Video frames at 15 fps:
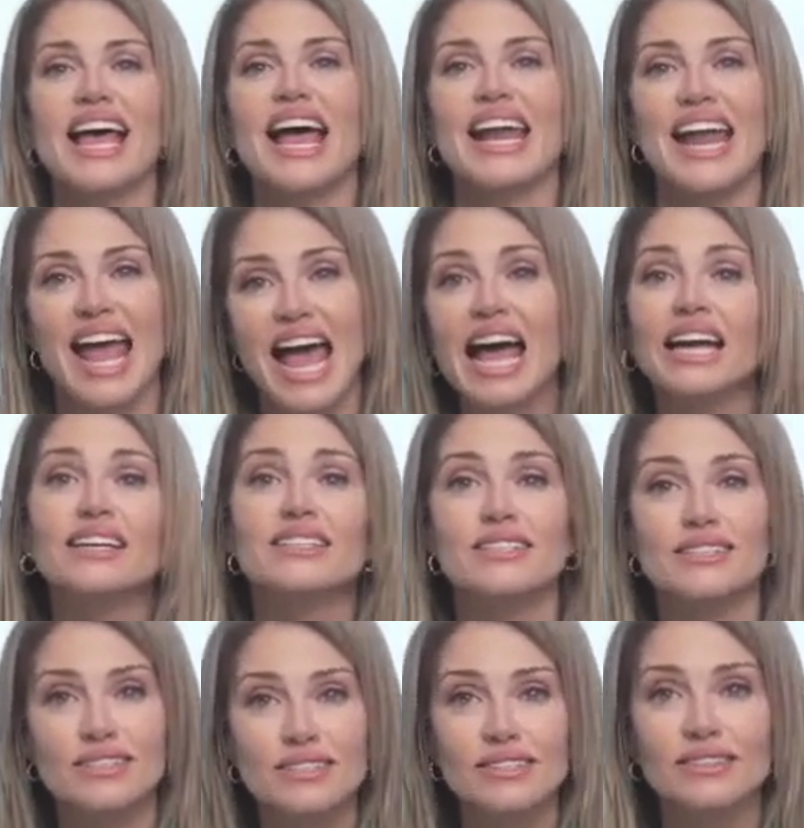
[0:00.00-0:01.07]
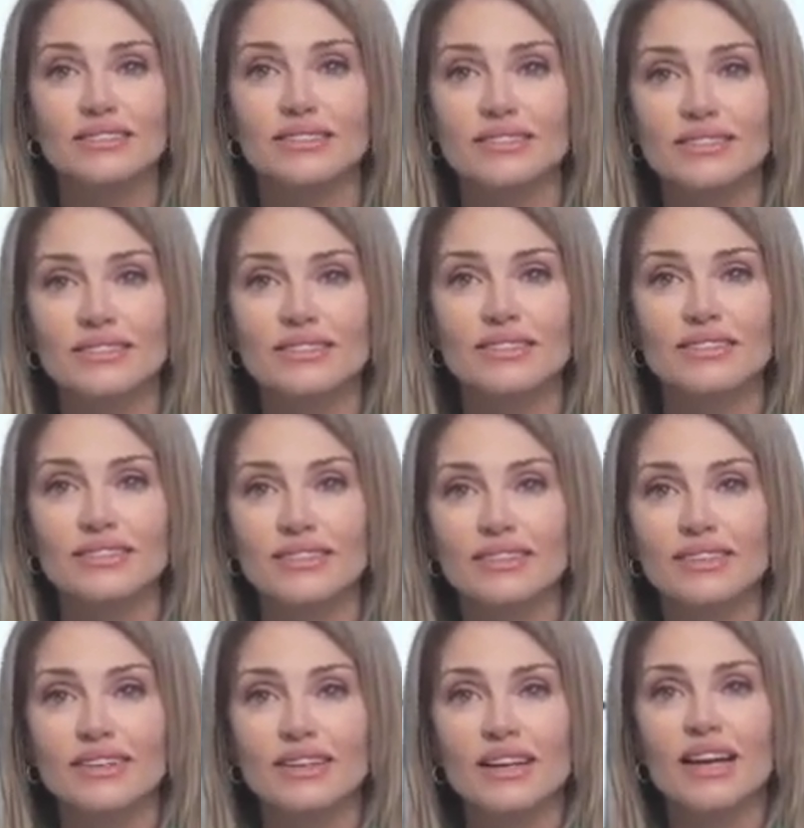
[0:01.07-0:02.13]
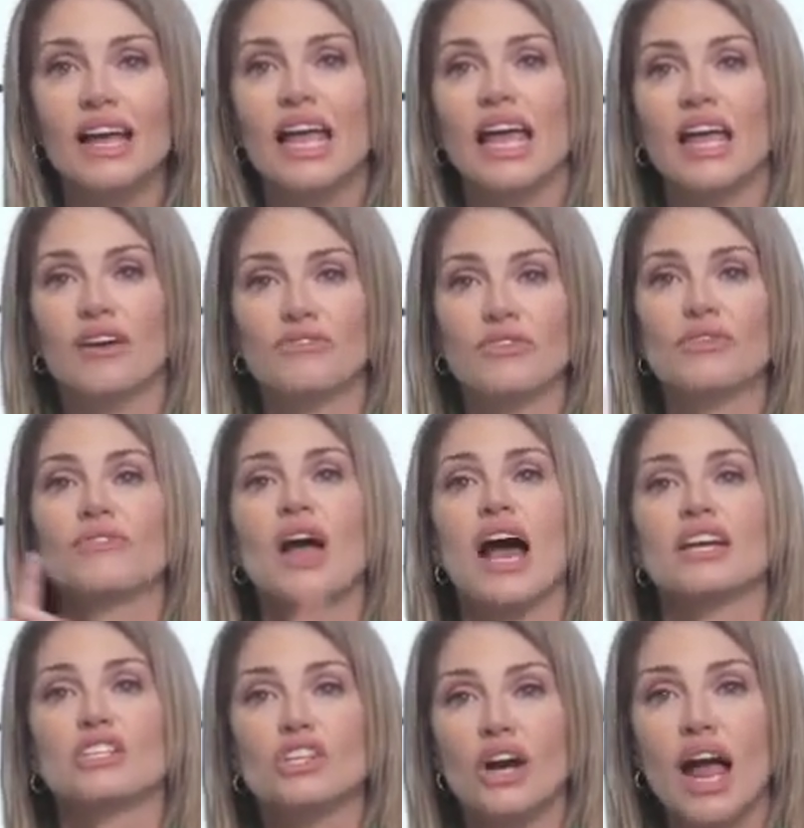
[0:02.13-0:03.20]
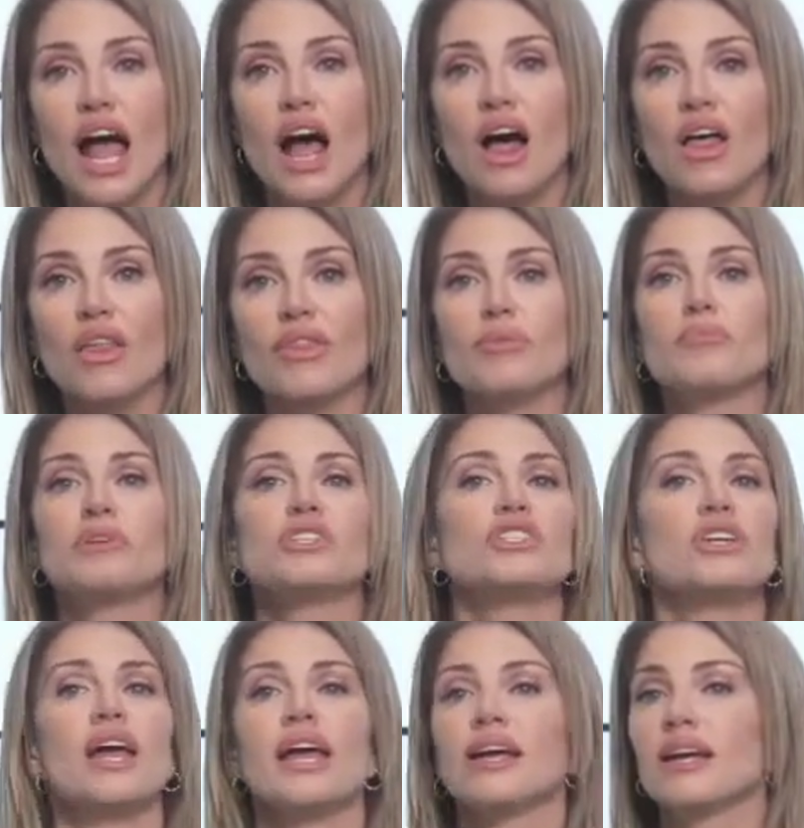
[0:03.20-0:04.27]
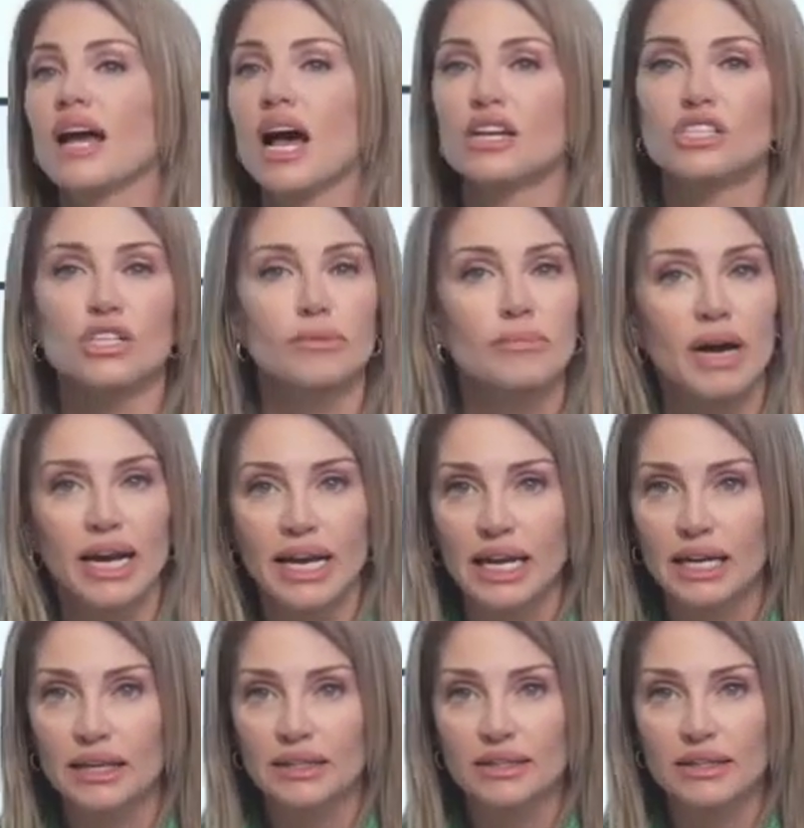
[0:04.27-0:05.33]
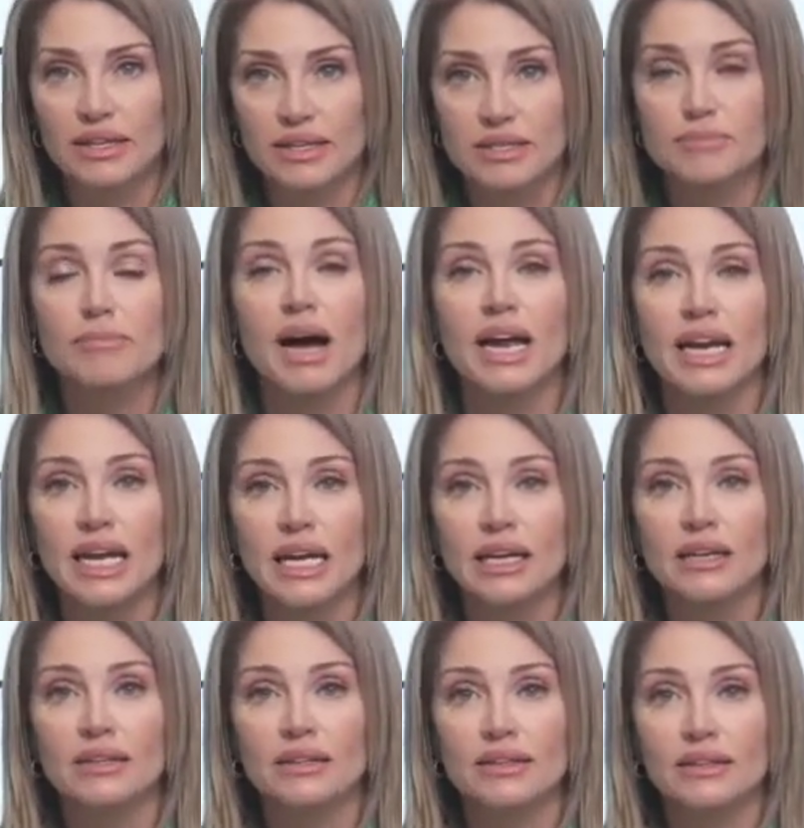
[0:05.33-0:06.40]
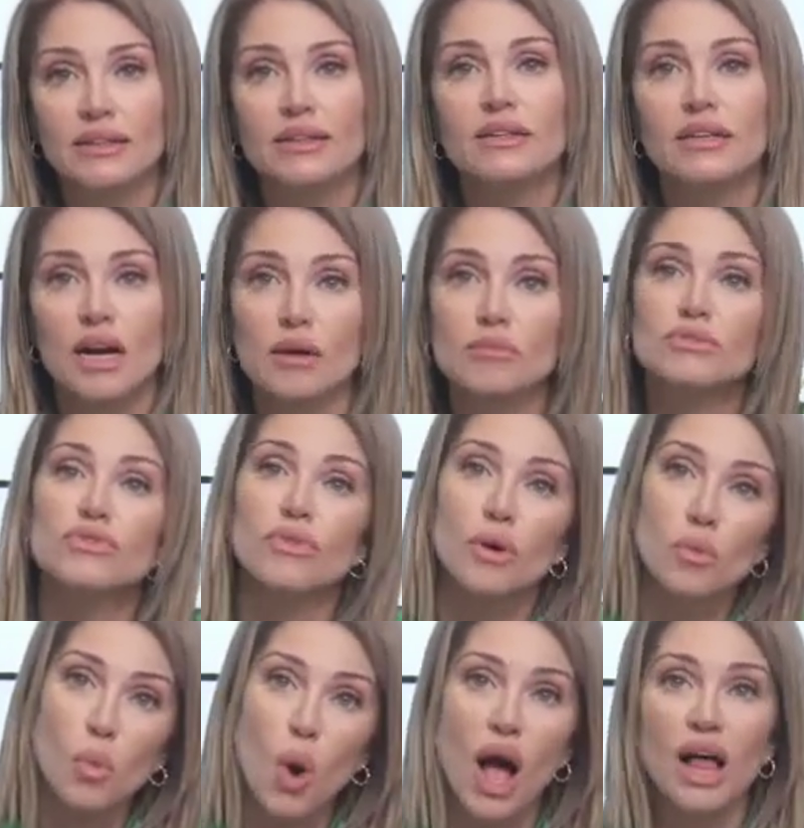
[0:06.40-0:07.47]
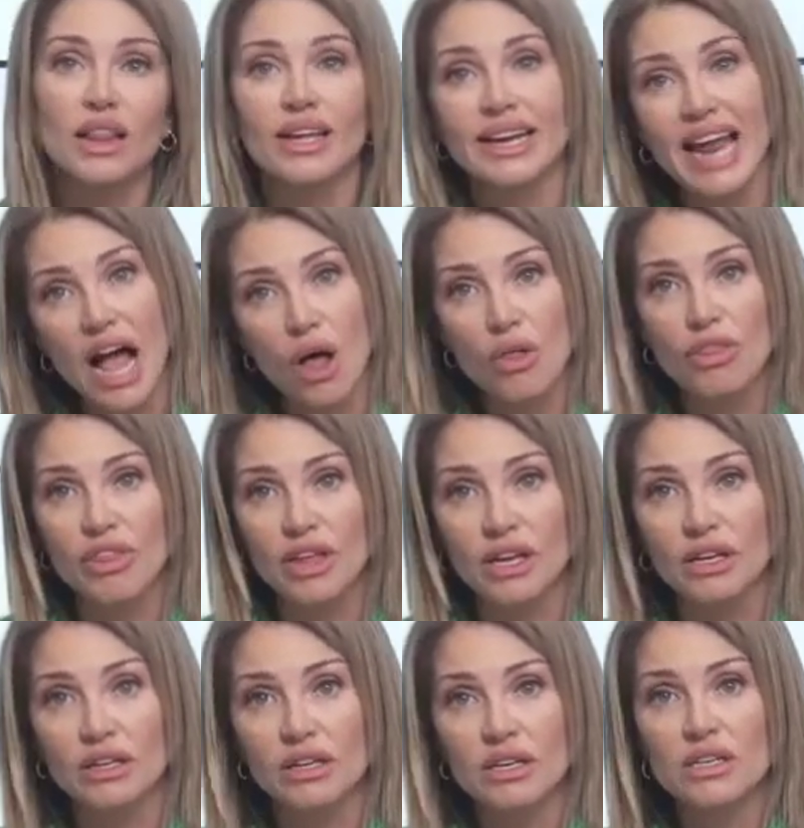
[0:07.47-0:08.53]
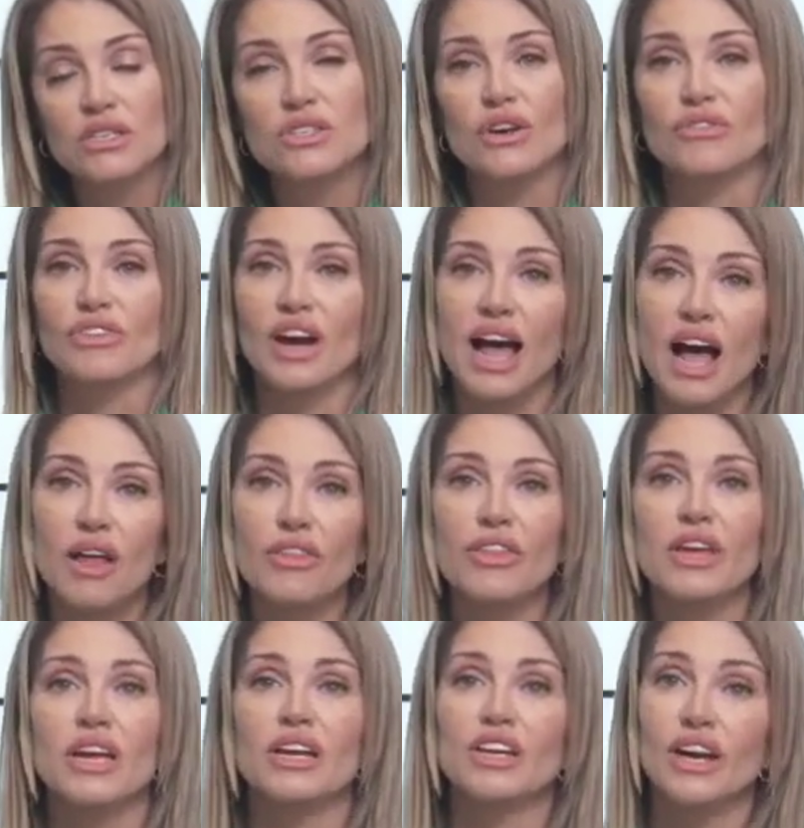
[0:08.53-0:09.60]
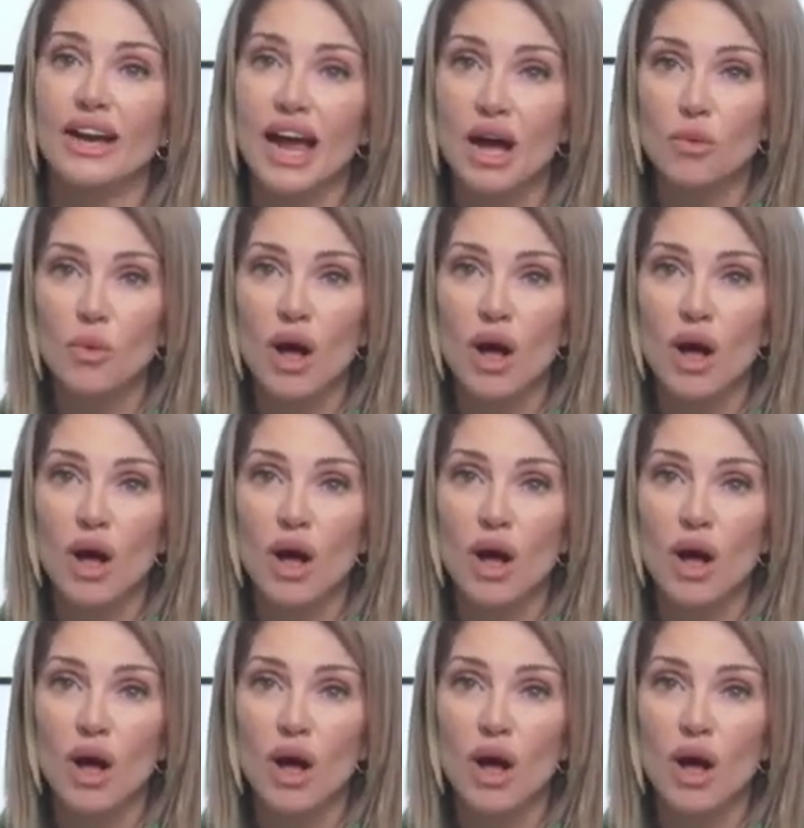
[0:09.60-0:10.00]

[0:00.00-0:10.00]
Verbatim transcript: 10x if you've got your health, but you ain't got your money, because money comes from well and healthy. So if you're healthy and you're not